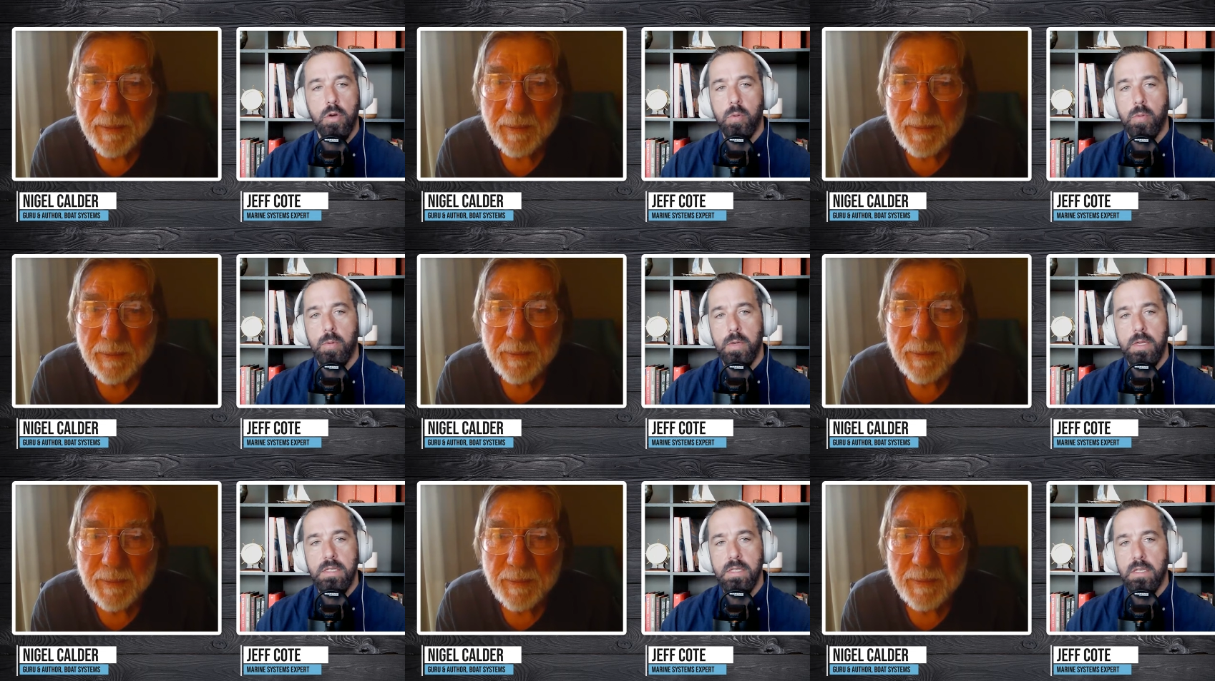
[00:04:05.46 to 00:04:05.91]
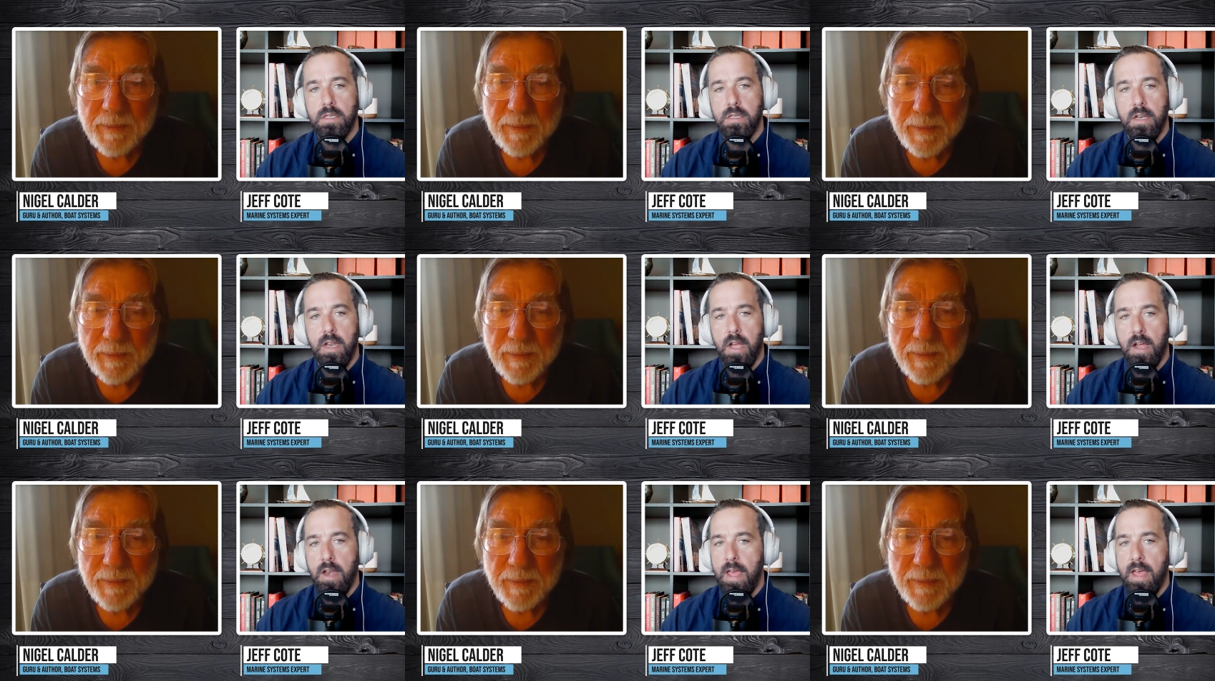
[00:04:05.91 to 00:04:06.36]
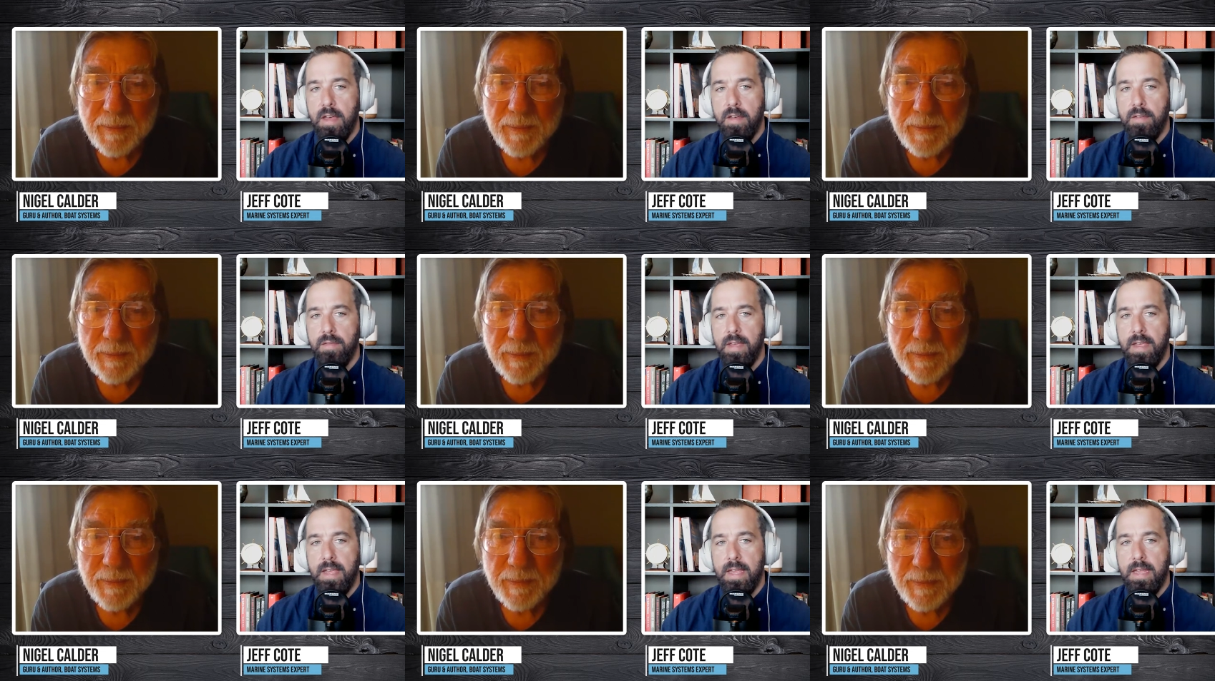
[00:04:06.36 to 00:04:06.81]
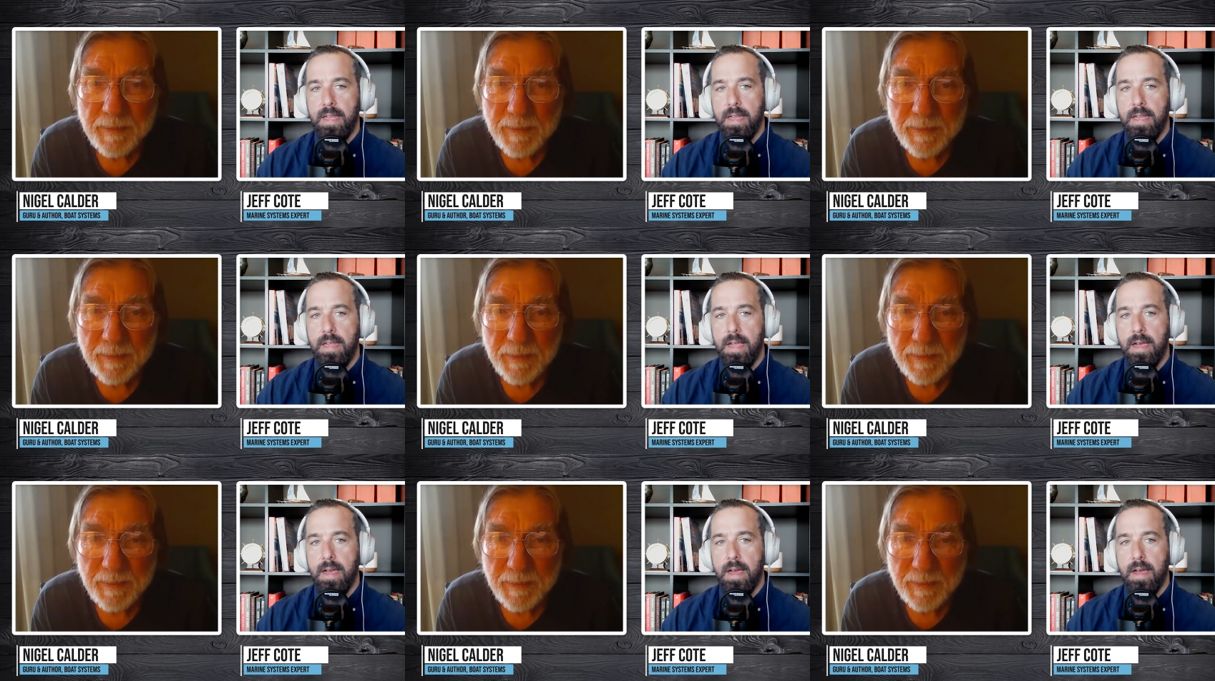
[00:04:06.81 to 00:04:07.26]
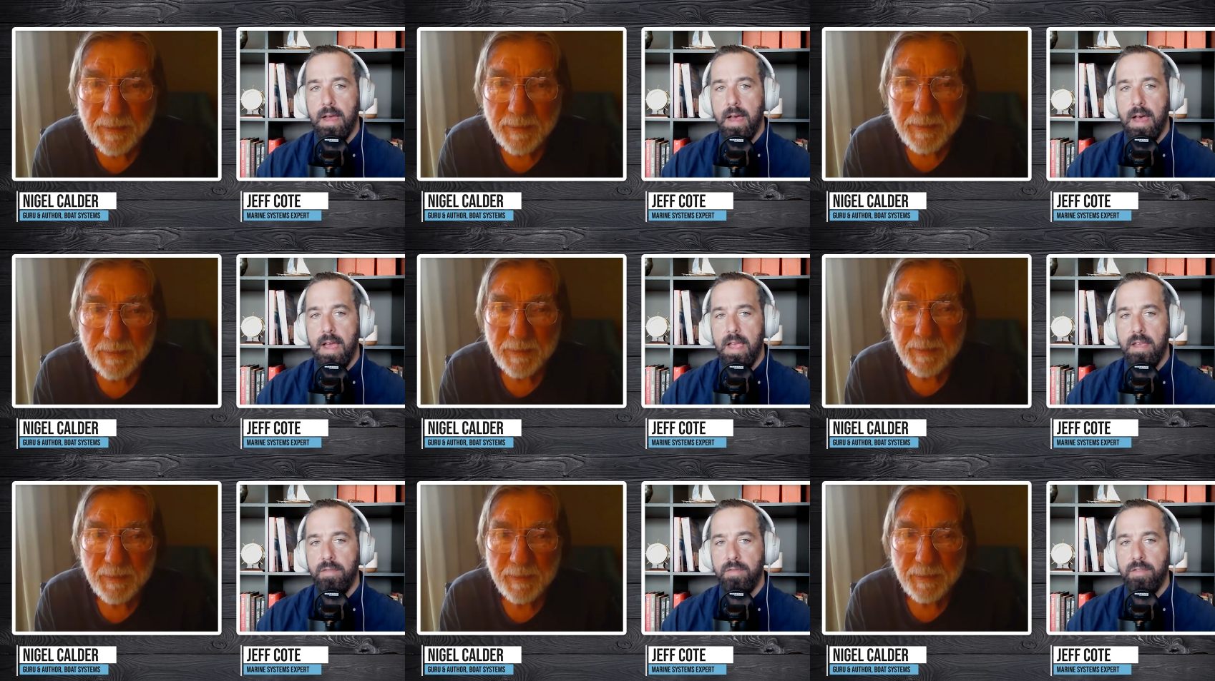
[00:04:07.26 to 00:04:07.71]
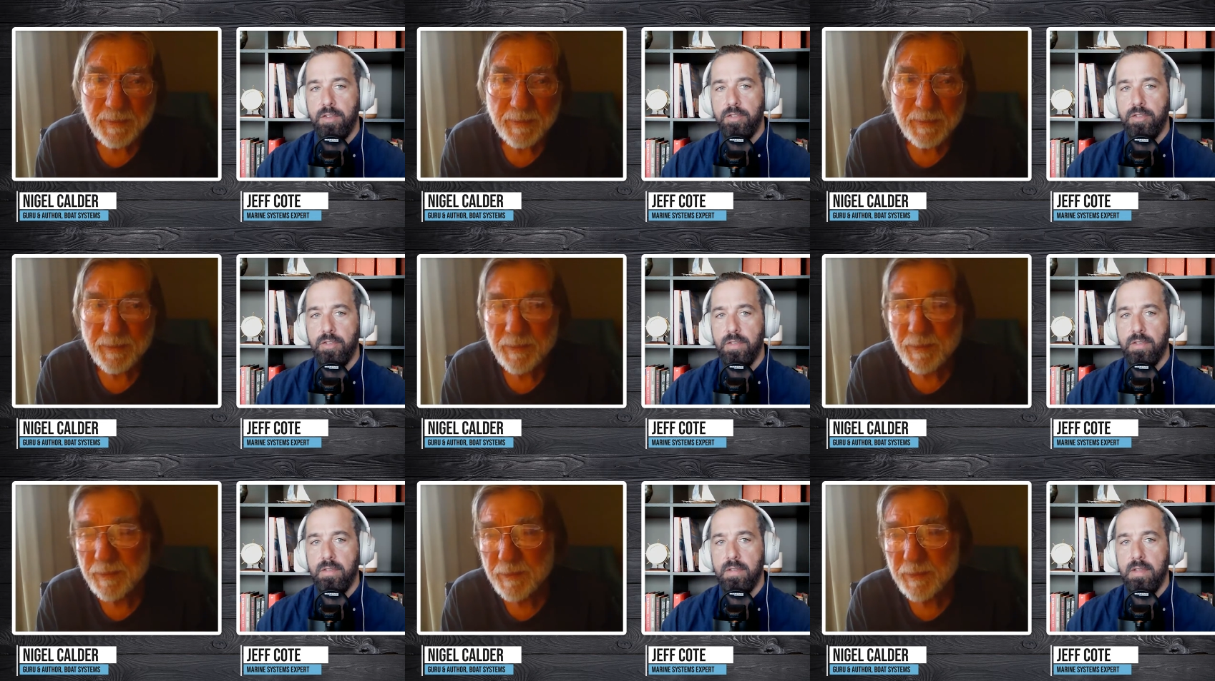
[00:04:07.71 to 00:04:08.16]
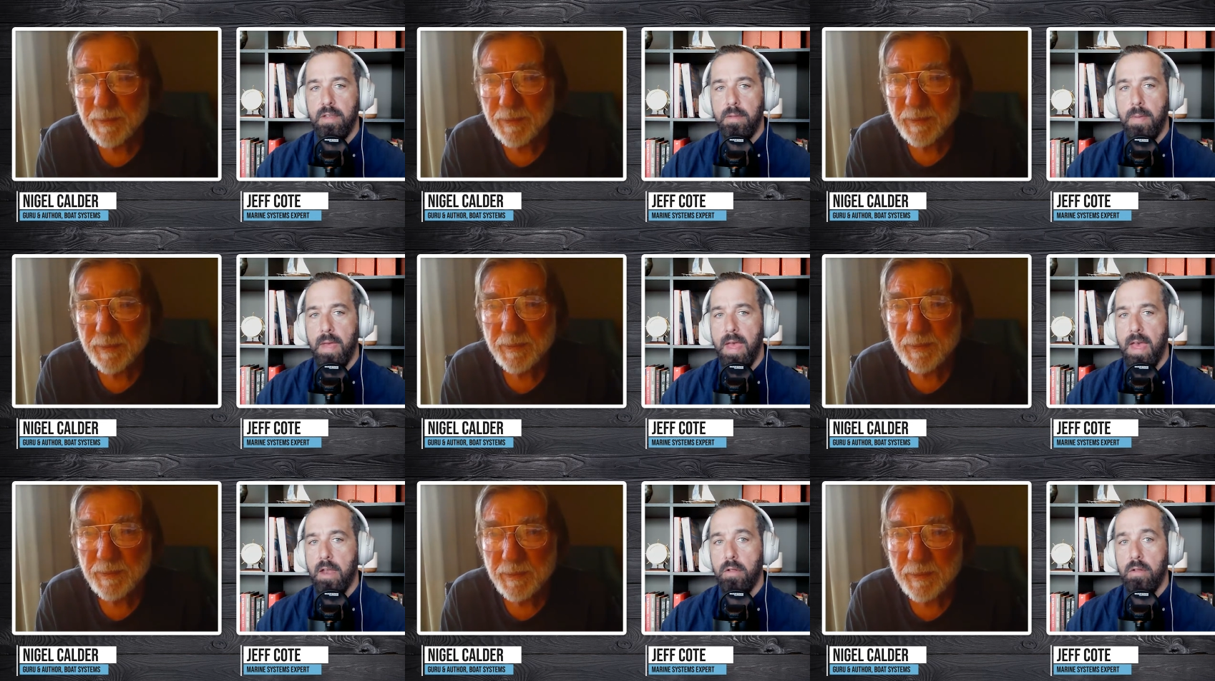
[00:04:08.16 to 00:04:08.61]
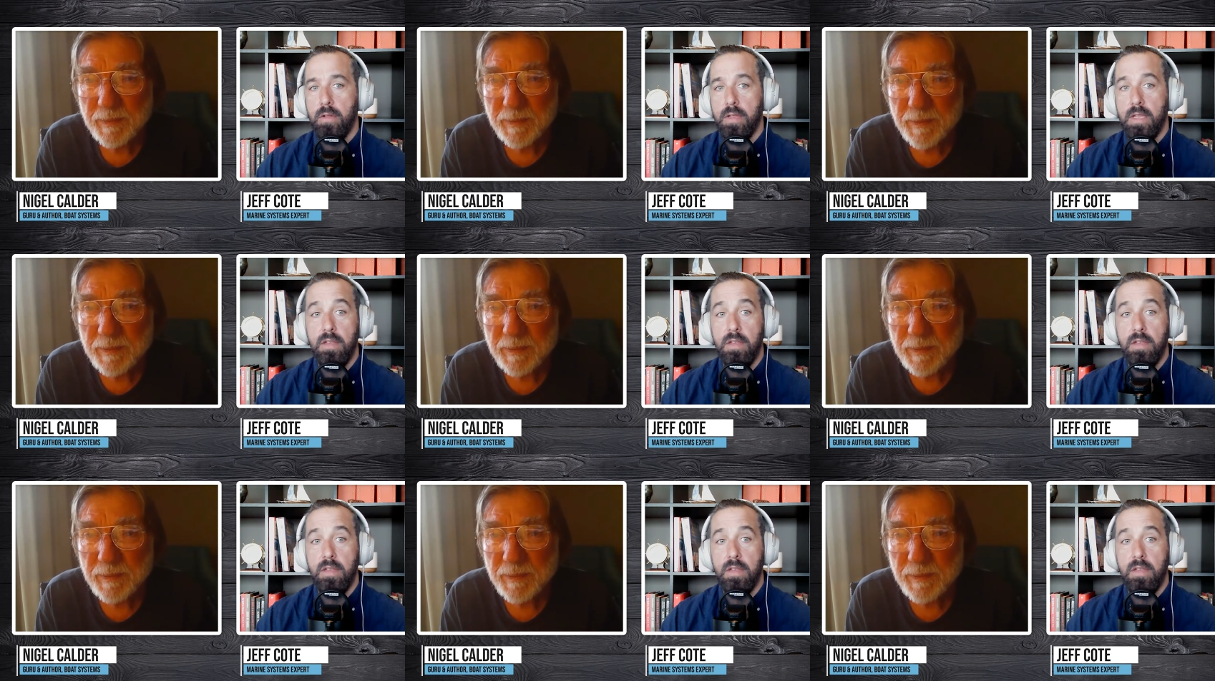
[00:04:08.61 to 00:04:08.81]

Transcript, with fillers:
Speaker 1: no reason to not have a high efficiency panel,